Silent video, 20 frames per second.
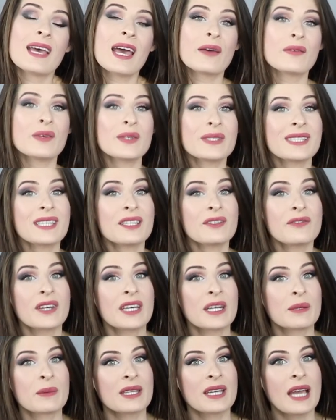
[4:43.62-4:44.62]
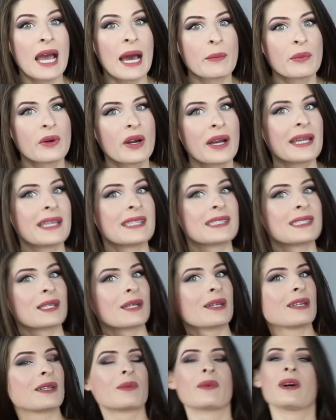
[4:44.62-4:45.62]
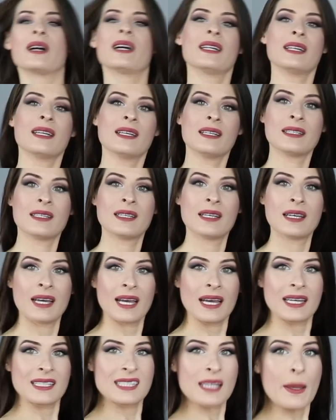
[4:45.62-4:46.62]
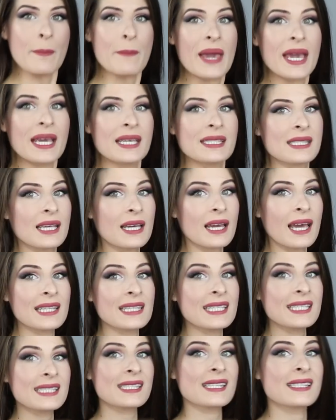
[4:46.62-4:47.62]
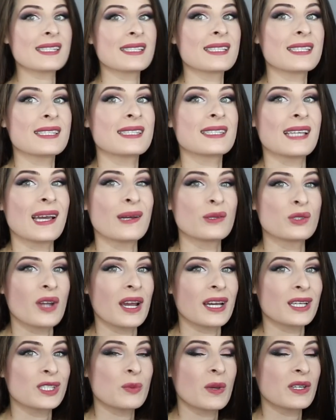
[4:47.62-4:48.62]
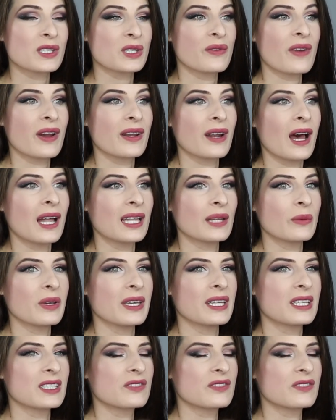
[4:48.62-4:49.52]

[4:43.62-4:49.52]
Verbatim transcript: Have you seen Phantom of the Opera? It's a good one. It's amazing. At least listen to the soundtrack, especially around Halloween.